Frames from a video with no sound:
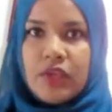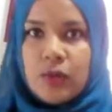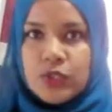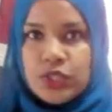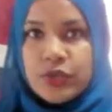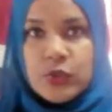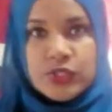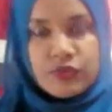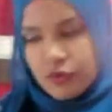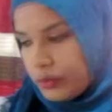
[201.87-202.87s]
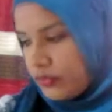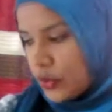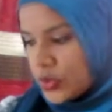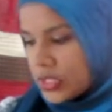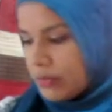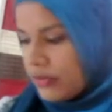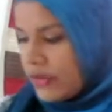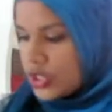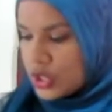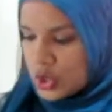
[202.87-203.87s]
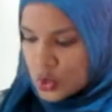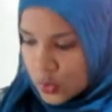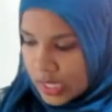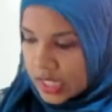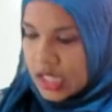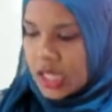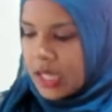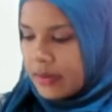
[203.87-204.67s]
the option of using frozen provision as well,